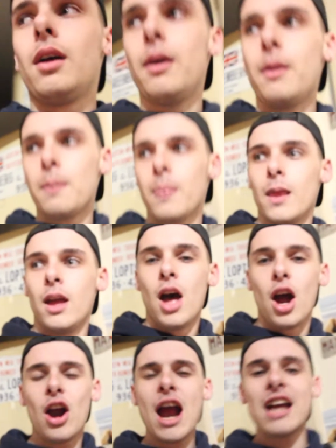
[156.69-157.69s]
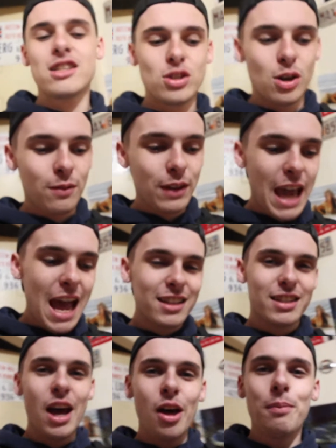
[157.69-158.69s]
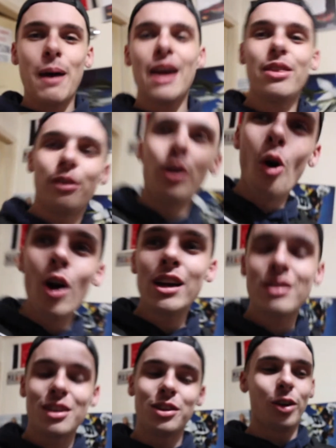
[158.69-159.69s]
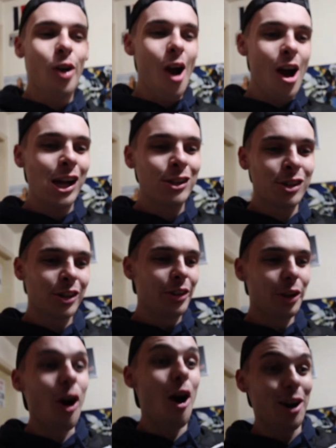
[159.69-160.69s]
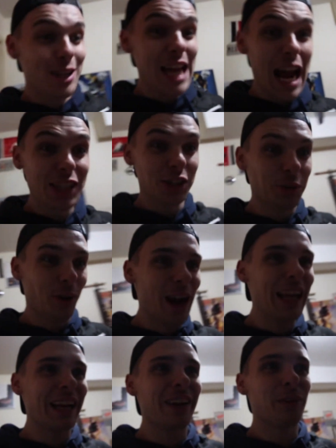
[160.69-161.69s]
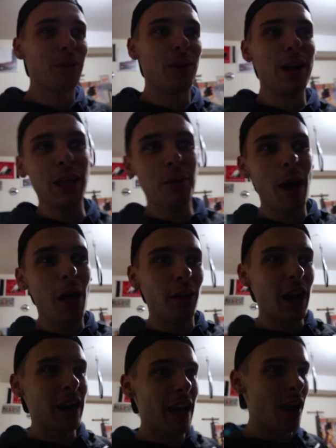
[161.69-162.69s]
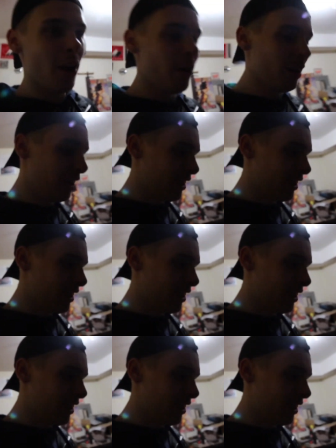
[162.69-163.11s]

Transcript: Alright, so if you can't tell by the noise in the garage, the car is actually running really well right now.